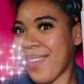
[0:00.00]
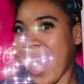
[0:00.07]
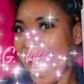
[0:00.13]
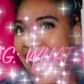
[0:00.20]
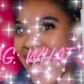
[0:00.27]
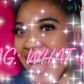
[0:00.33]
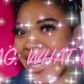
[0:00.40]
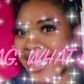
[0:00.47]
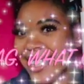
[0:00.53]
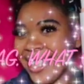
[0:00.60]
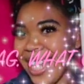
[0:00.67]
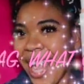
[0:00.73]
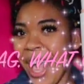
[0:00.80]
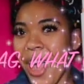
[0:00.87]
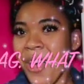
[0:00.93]

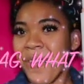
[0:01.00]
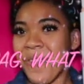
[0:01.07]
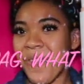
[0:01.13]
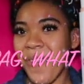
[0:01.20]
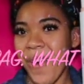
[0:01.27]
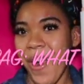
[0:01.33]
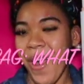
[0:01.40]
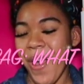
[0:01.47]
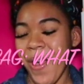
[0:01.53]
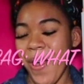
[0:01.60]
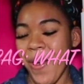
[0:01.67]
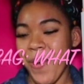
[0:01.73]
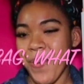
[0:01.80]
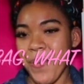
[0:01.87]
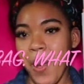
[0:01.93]
bags
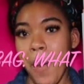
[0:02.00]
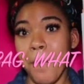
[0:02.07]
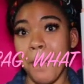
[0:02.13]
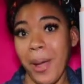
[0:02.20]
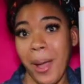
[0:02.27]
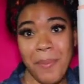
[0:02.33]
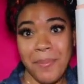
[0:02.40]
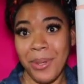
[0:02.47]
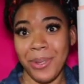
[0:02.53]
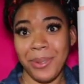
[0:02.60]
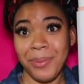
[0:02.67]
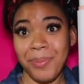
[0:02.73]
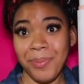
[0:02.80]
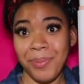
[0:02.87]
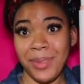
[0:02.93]
from
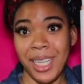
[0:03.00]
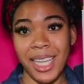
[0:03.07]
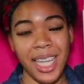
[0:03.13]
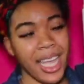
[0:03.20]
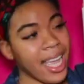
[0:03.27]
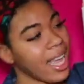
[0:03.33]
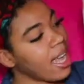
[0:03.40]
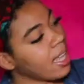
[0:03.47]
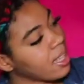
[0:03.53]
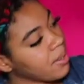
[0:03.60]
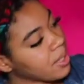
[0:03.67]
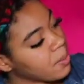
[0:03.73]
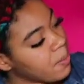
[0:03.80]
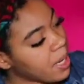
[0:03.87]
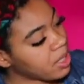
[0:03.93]
Bumble, and they
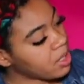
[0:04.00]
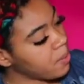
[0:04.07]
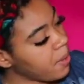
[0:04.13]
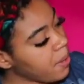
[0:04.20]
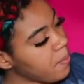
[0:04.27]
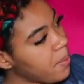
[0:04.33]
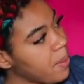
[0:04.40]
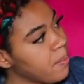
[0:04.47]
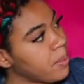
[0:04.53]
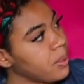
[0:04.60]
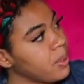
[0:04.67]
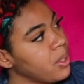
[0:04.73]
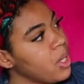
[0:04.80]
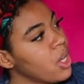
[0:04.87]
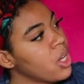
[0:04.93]
were sponsored by
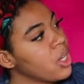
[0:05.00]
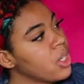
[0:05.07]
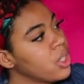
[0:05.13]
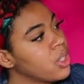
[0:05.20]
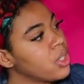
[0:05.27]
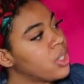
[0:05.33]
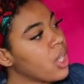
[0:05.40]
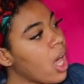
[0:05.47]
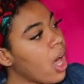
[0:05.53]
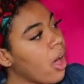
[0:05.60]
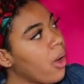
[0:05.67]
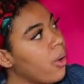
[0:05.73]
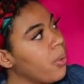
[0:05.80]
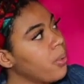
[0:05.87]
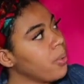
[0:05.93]
Bumble.
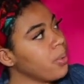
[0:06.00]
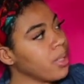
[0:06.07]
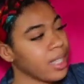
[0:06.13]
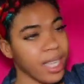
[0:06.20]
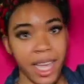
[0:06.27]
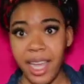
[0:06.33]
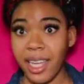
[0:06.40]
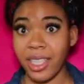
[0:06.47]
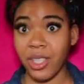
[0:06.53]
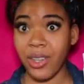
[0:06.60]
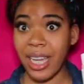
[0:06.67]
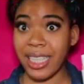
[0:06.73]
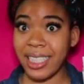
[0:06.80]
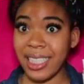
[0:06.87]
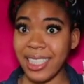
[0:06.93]
So yeah, you
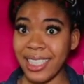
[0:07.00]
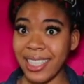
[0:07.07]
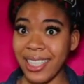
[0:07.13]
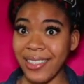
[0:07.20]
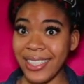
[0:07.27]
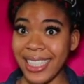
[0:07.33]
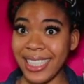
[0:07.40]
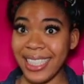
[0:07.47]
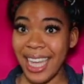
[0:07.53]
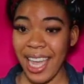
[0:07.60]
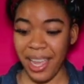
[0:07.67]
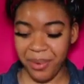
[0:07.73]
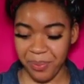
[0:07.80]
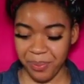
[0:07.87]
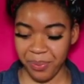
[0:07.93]
guys get to see what's
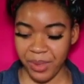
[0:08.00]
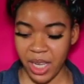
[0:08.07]
inside.